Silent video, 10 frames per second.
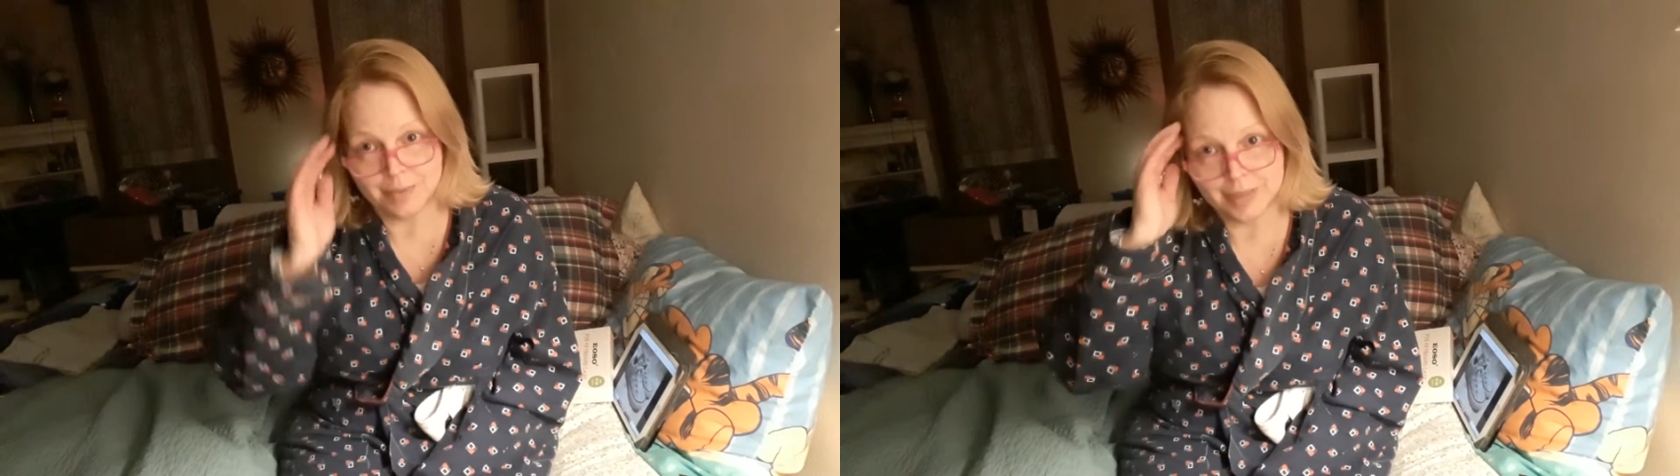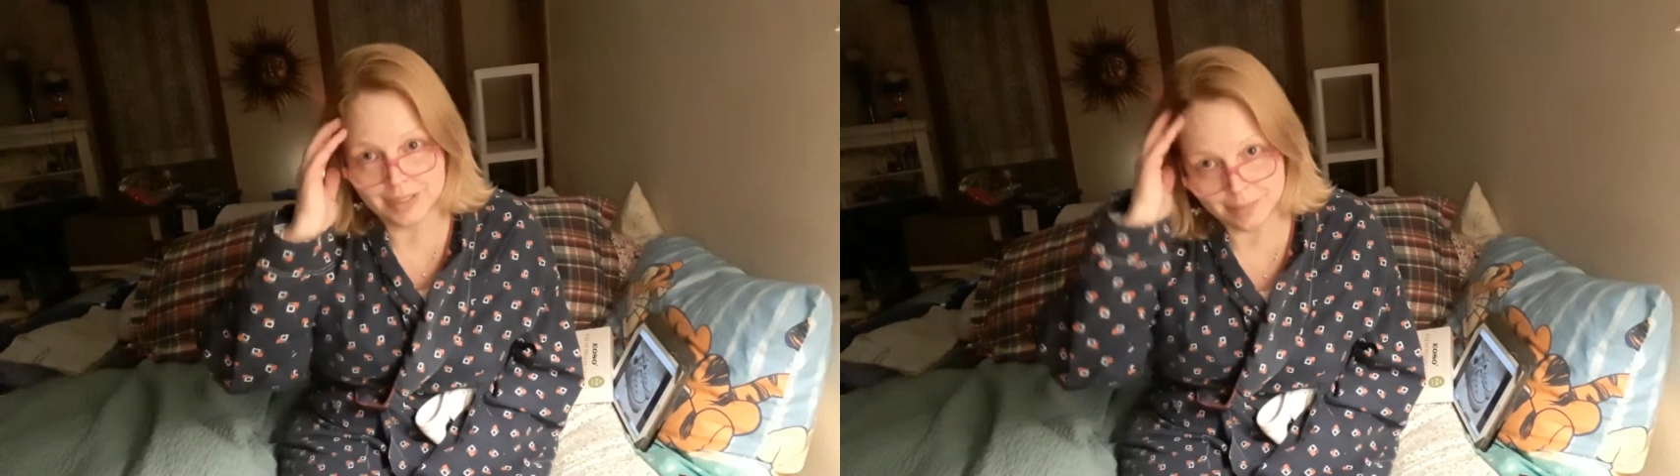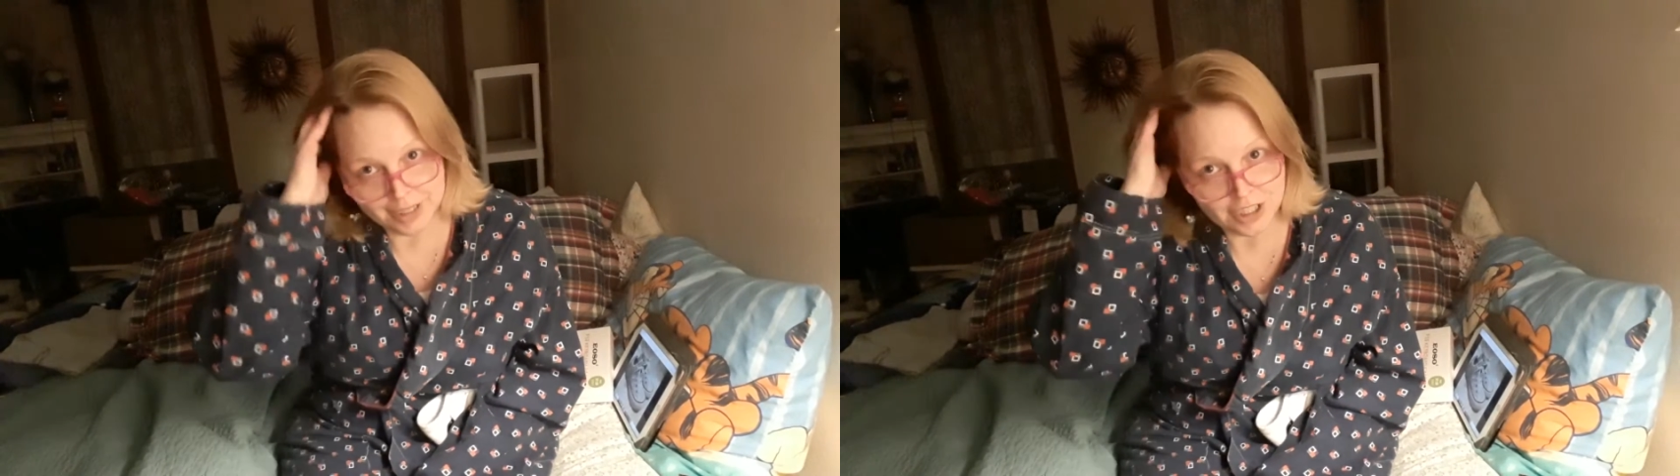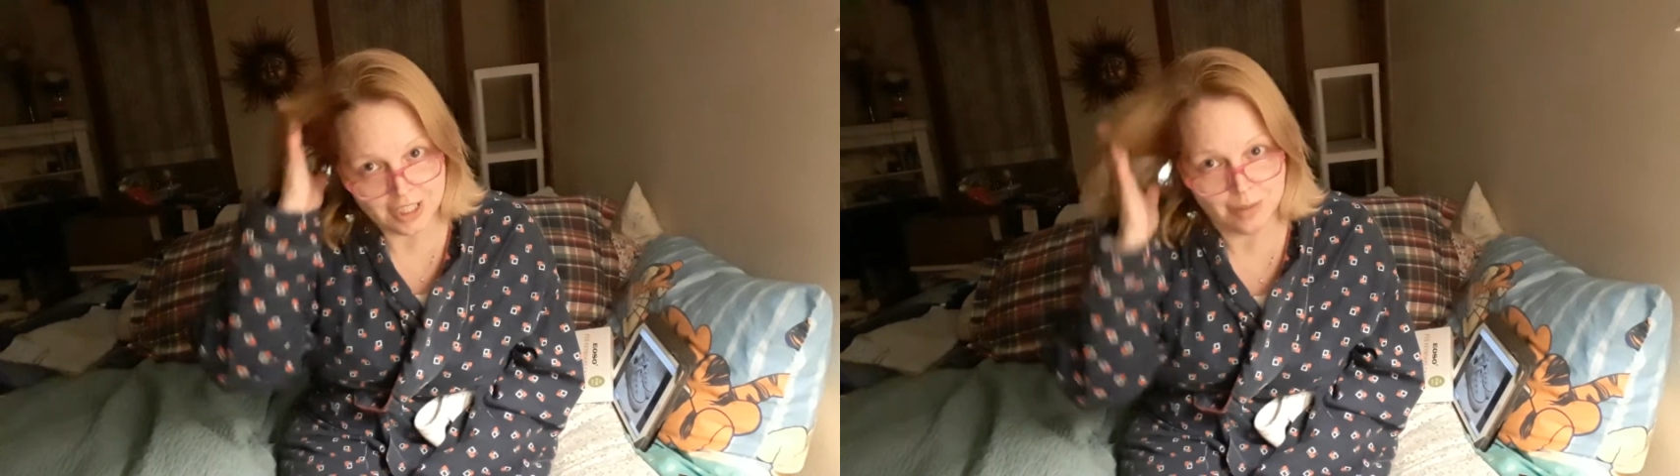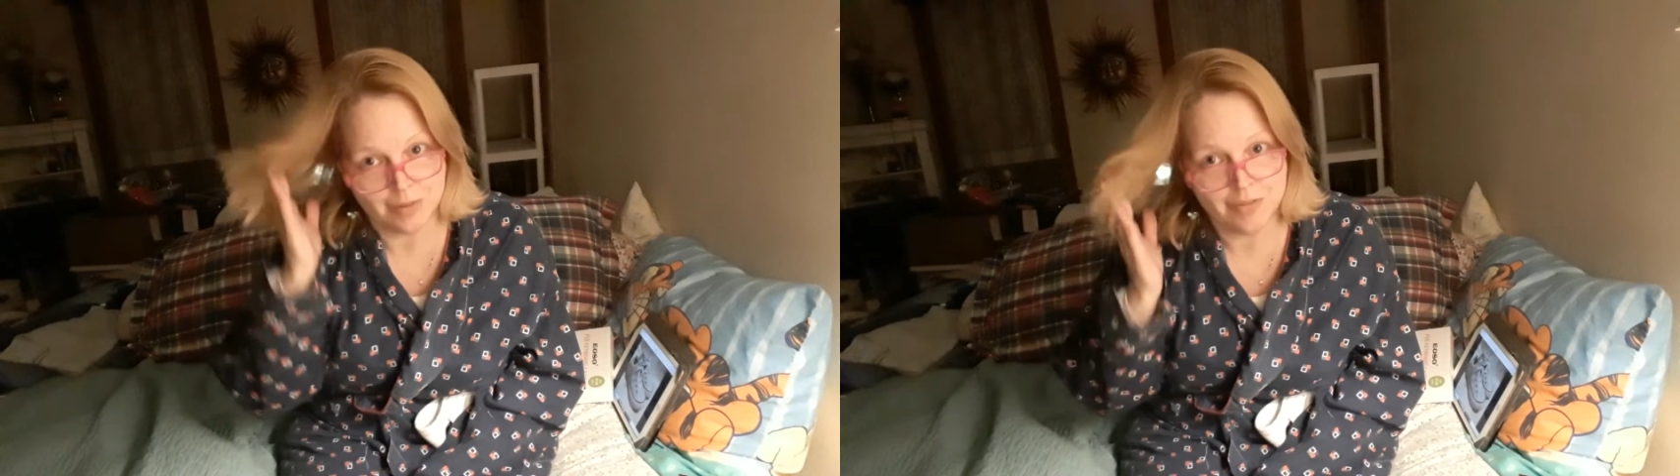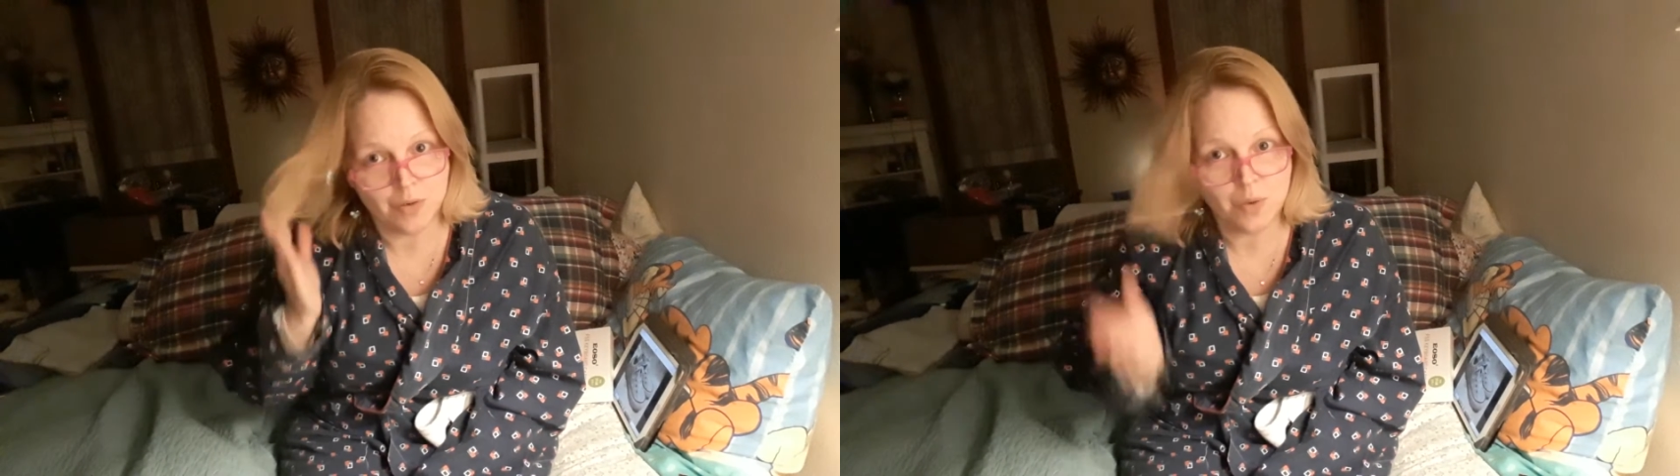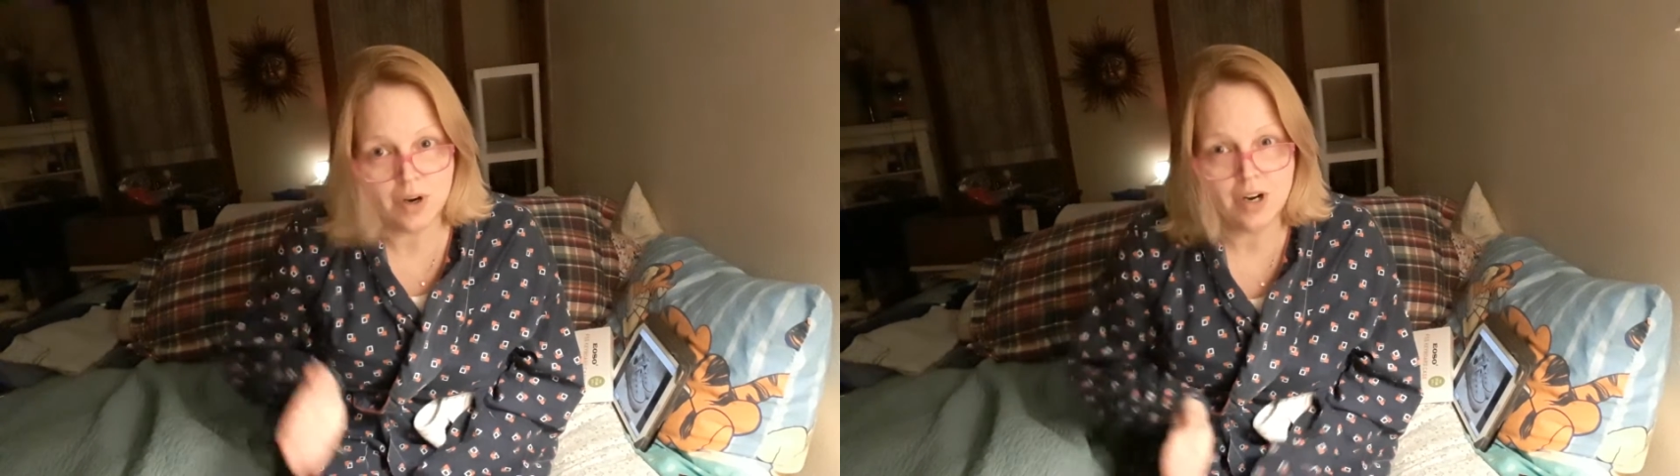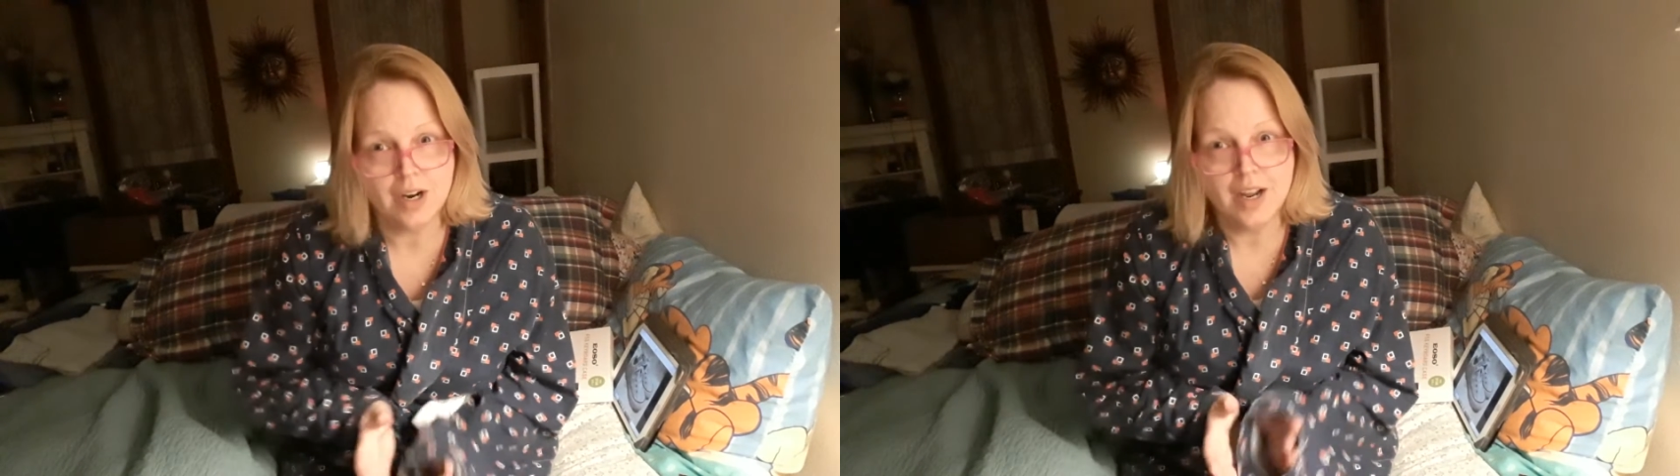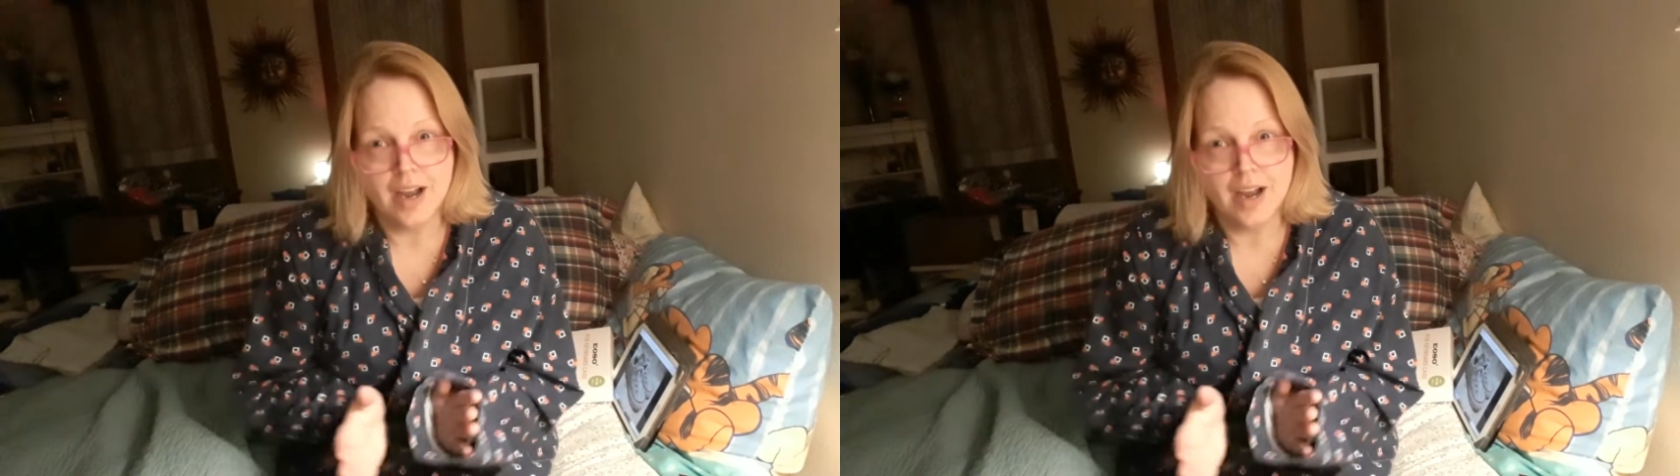been to my channel before,